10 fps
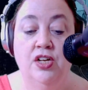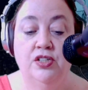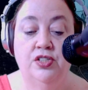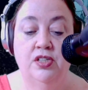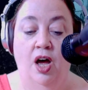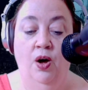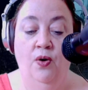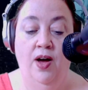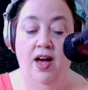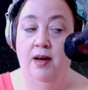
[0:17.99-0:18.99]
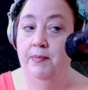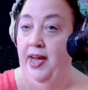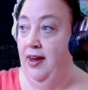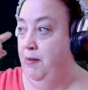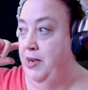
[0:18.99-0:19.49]
So, um,
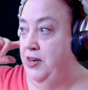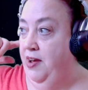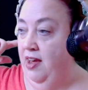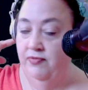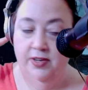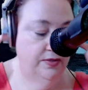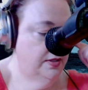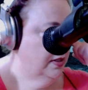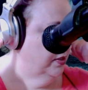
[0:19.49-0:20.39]
I got my new headphones,